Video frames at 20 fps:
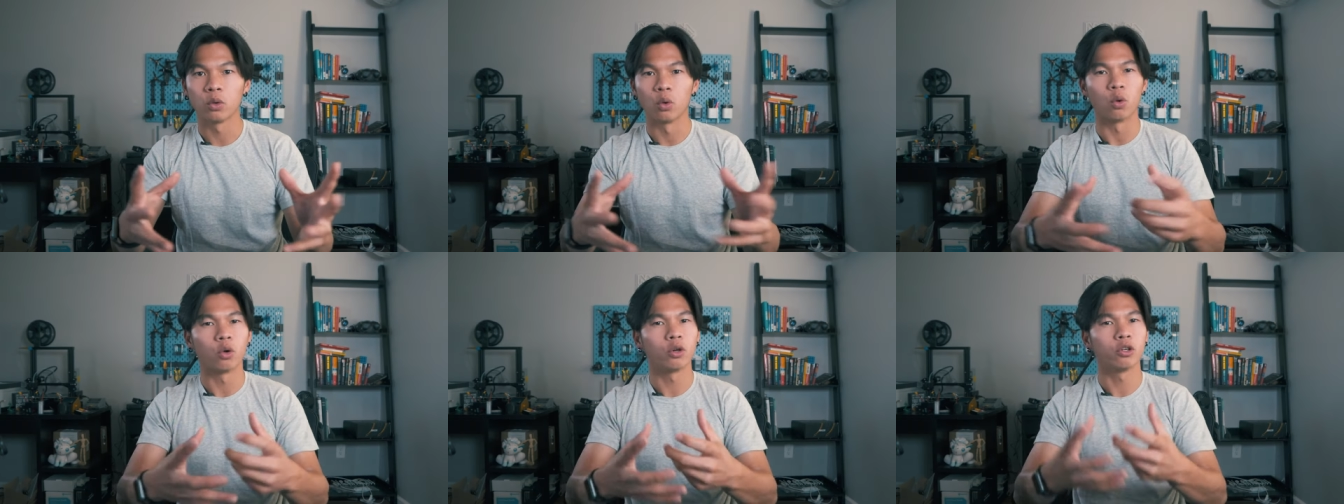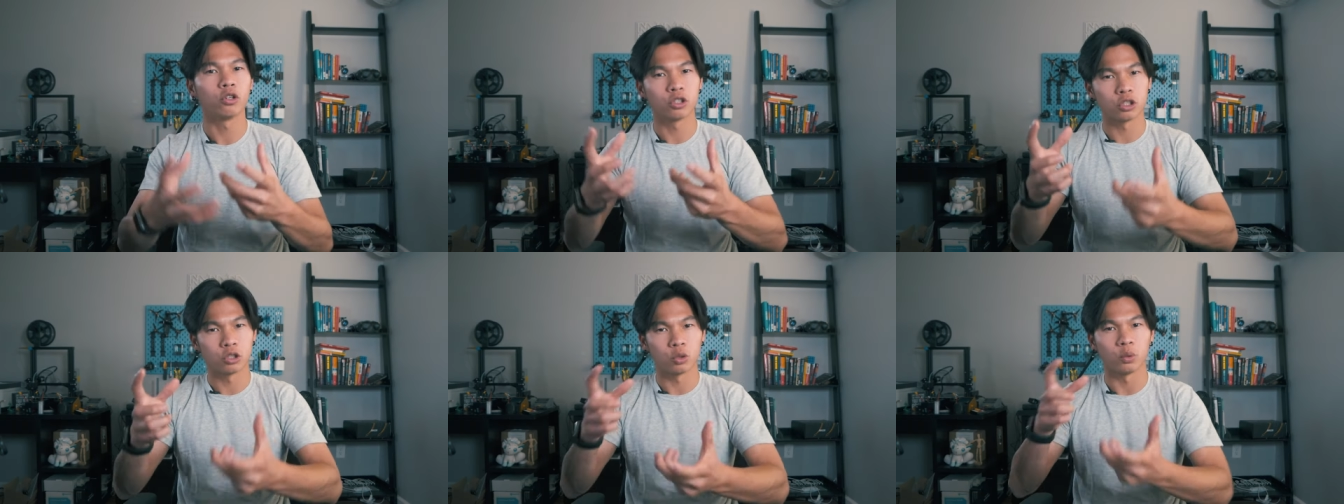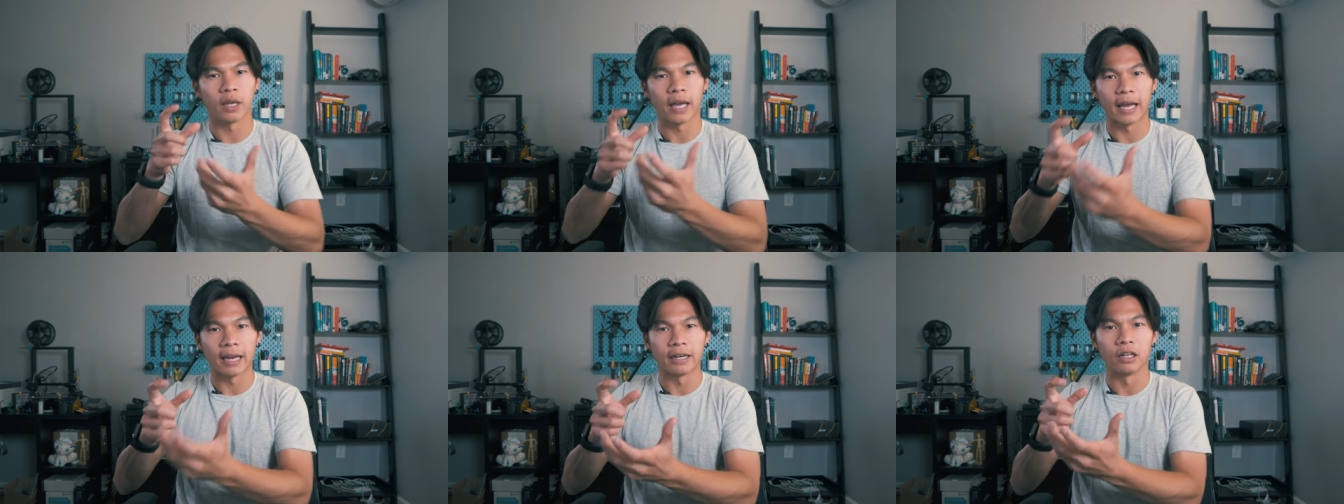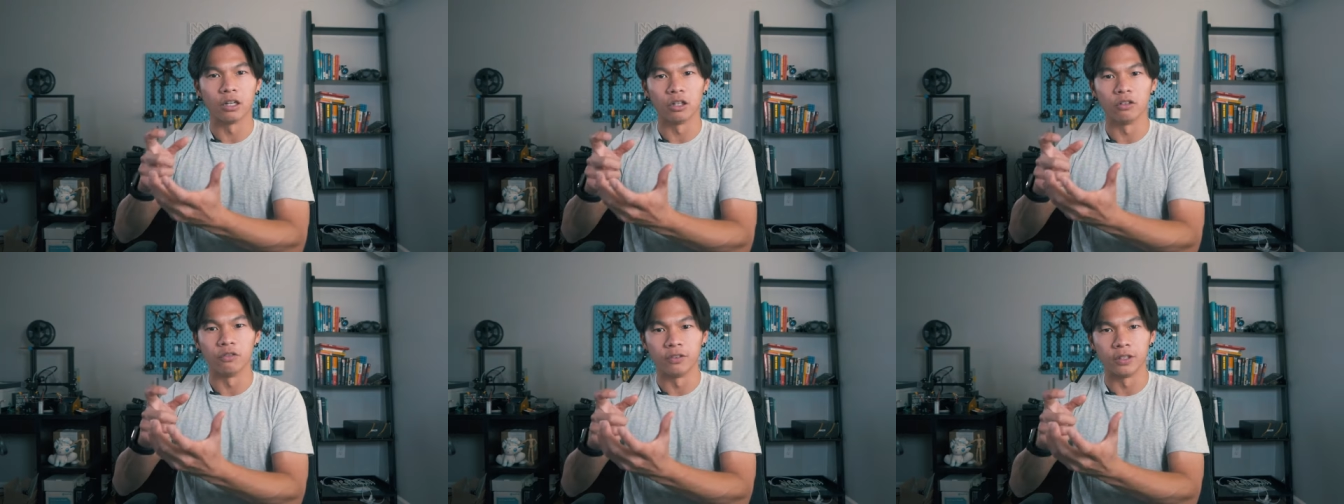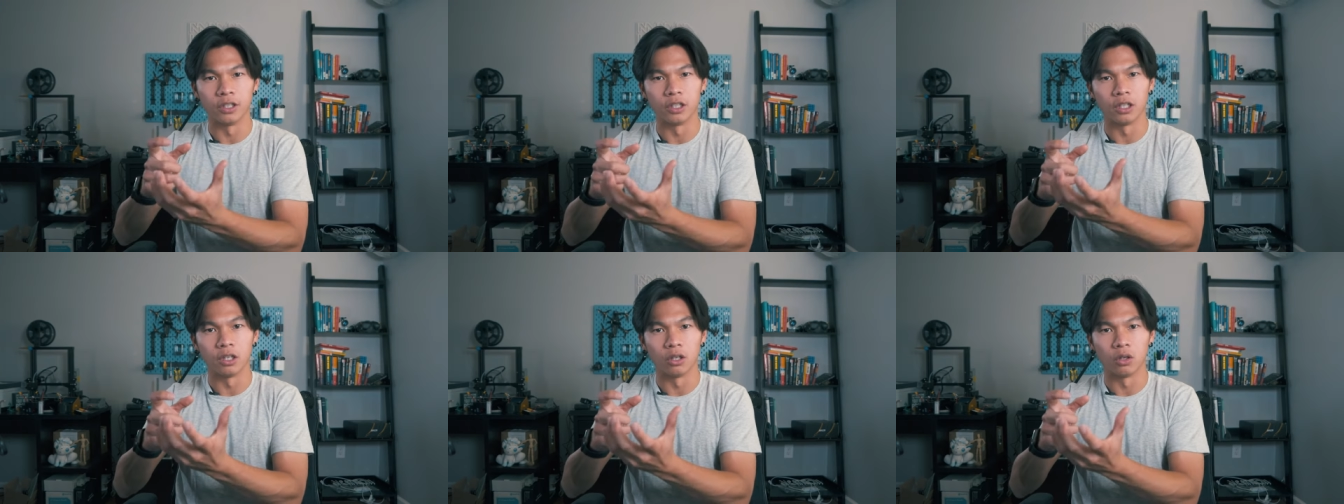or you're just doing handheld
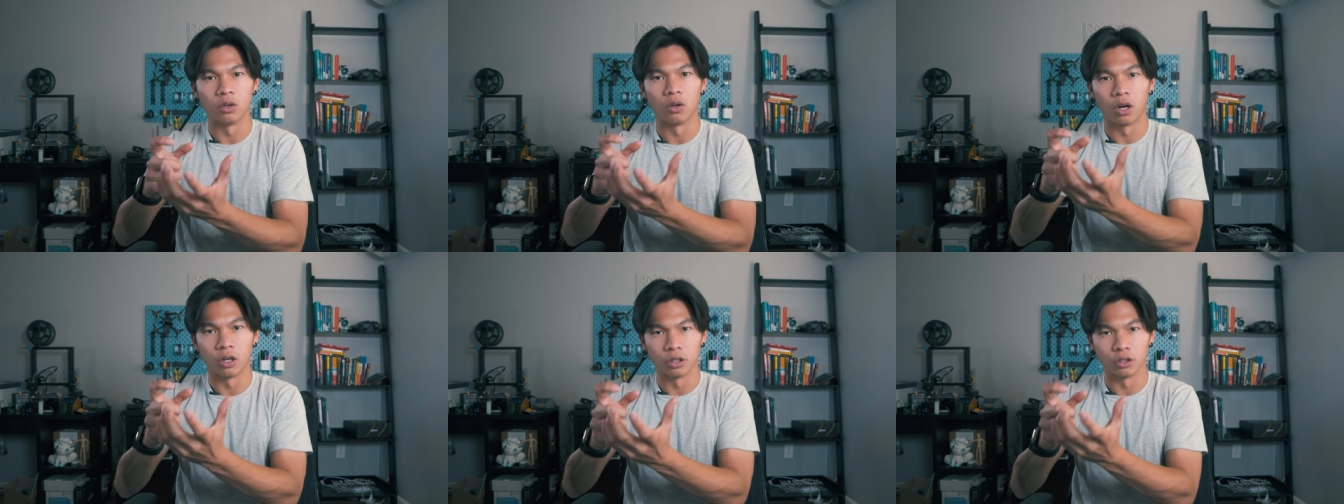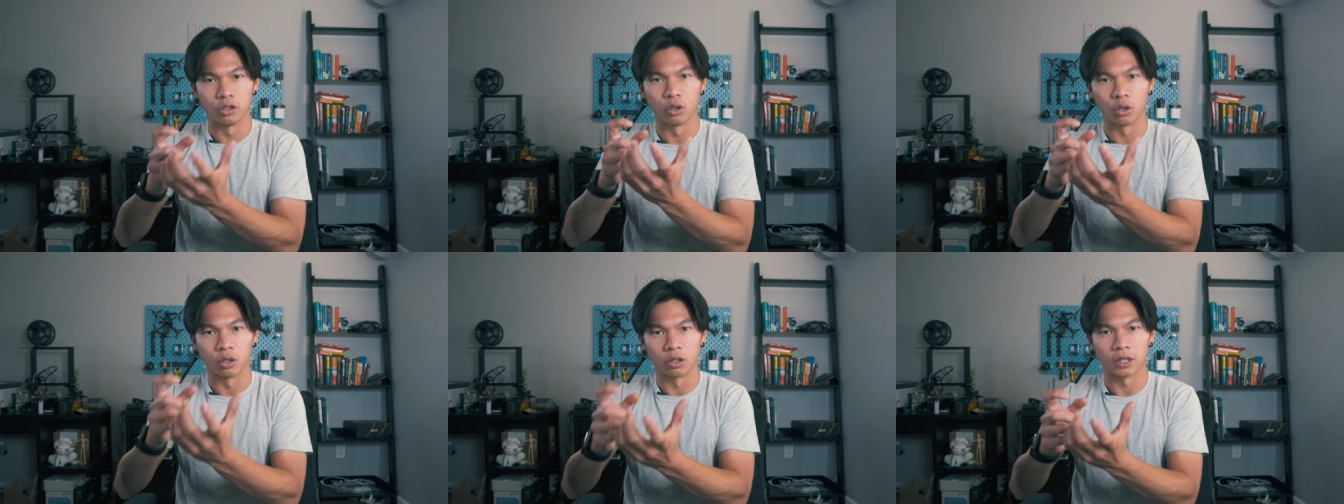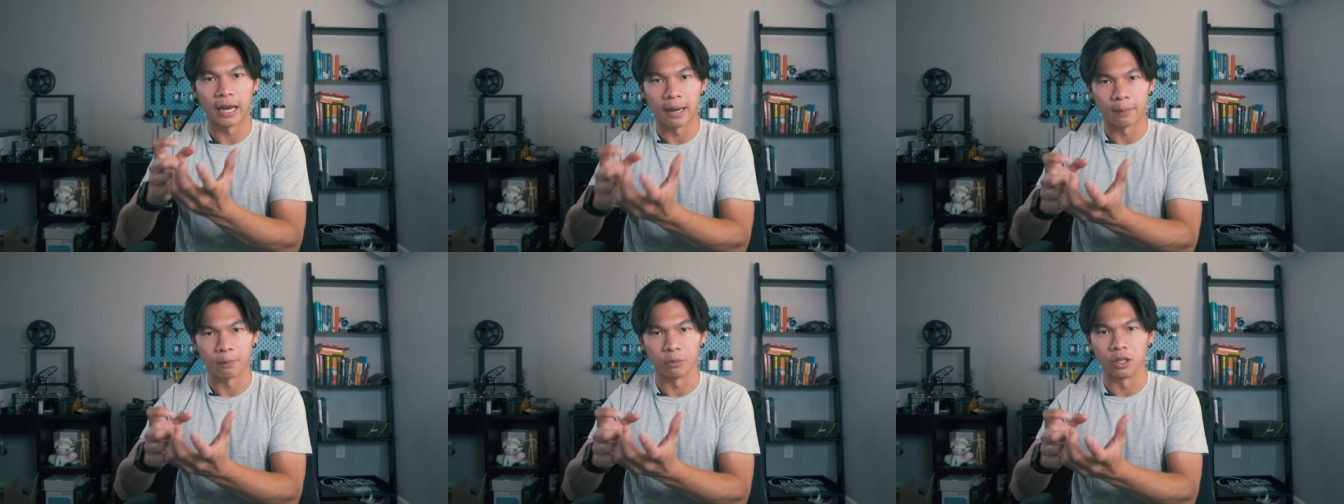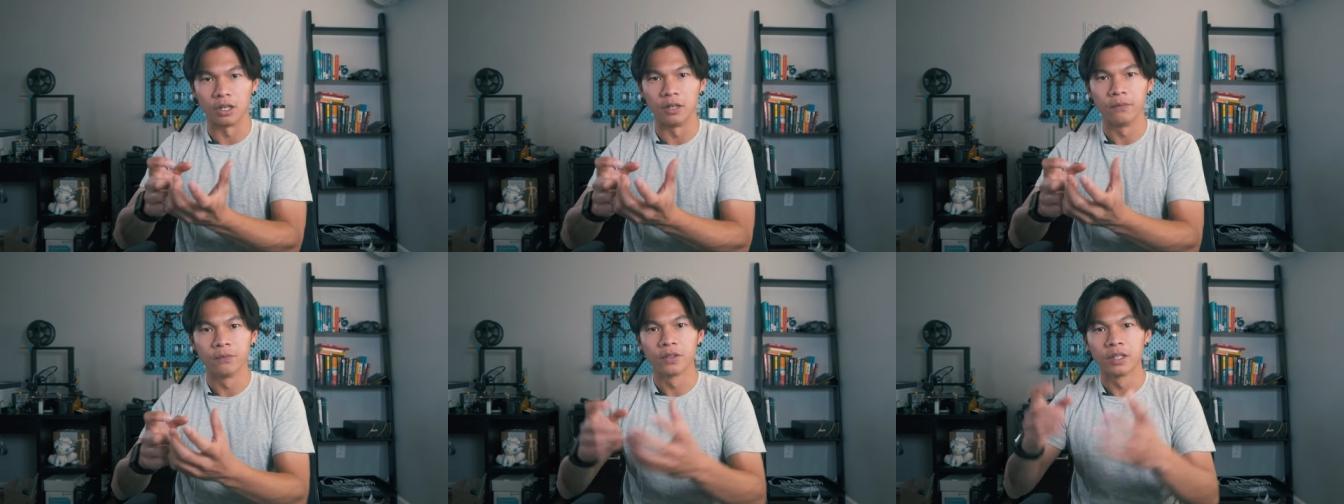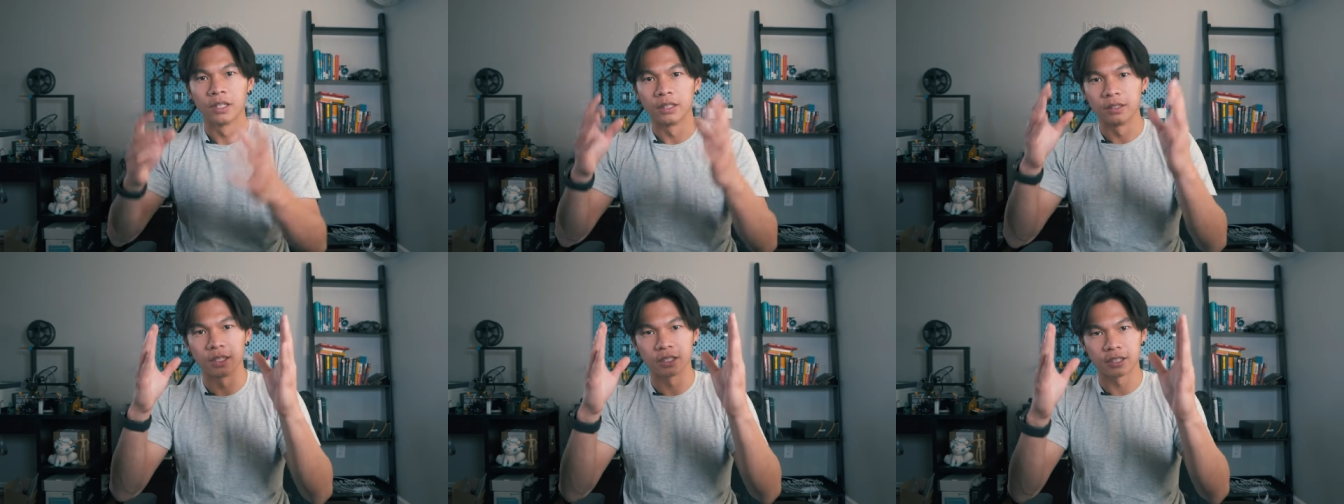video on your camera,
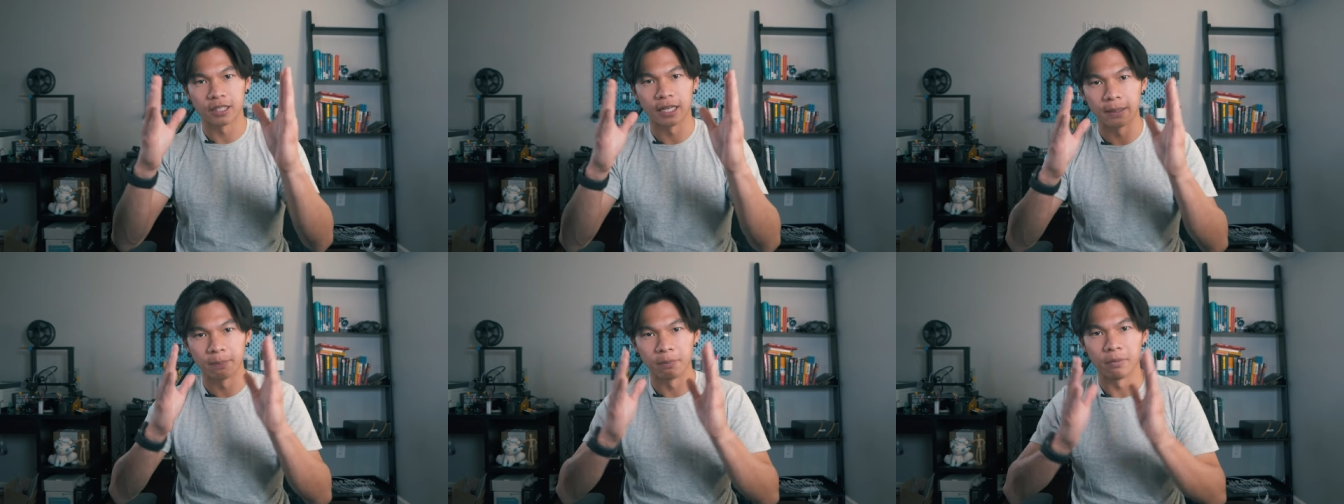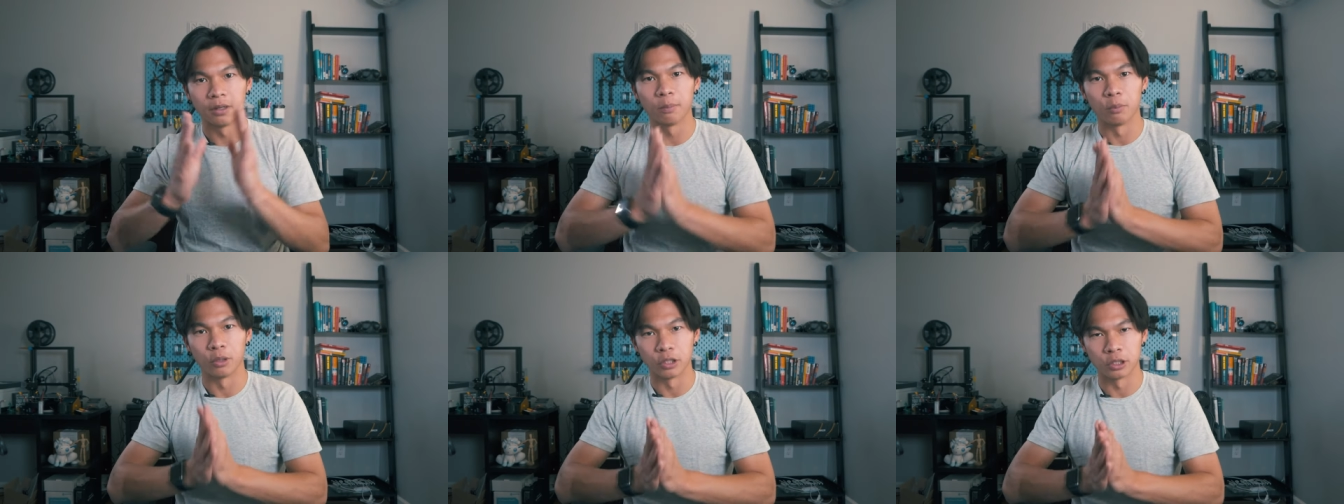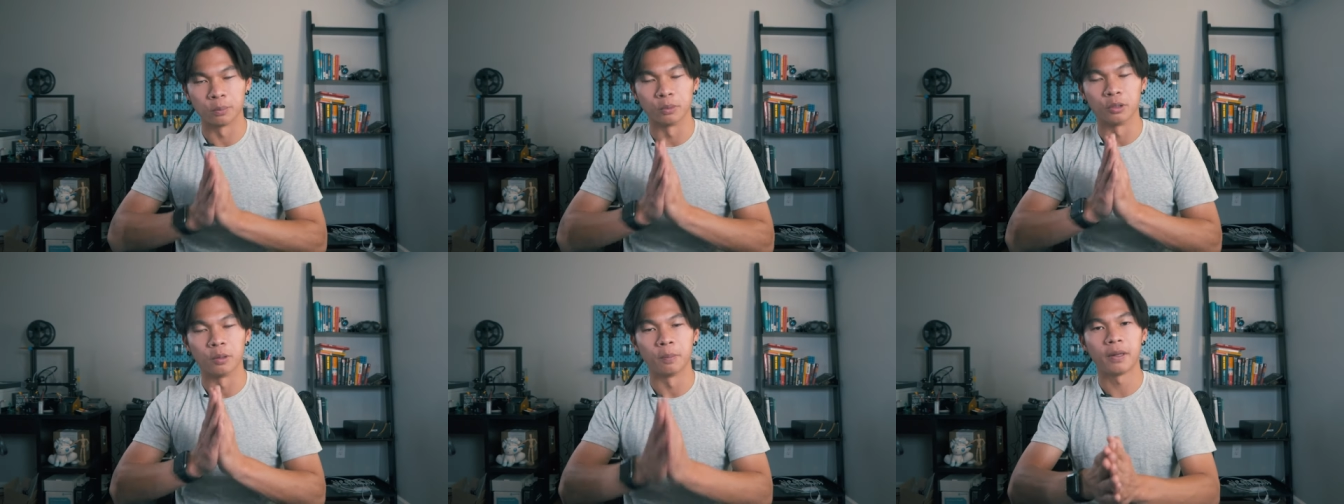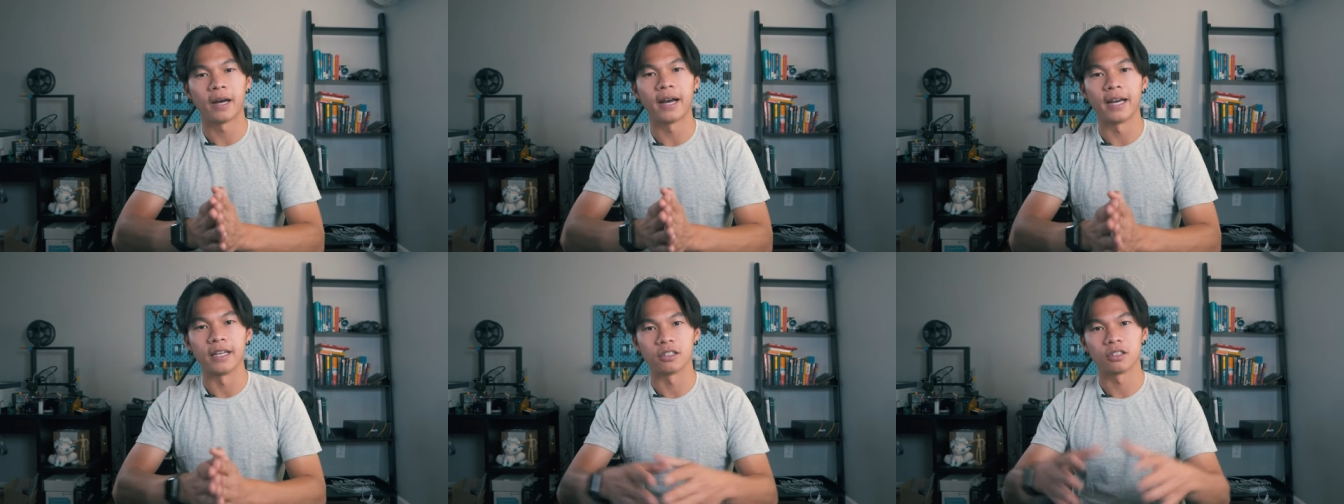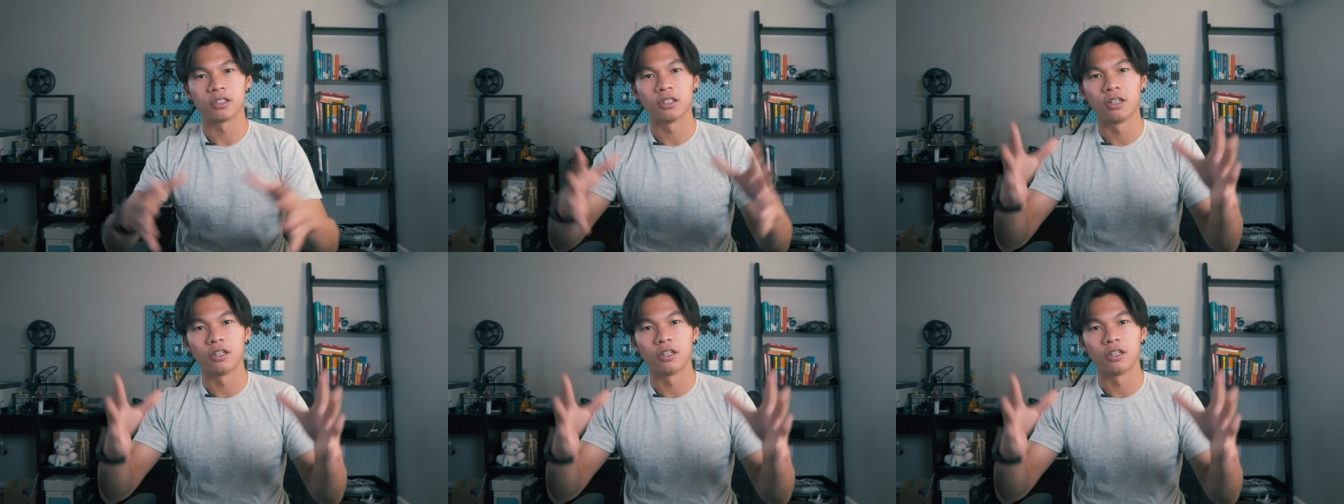the same principle applies.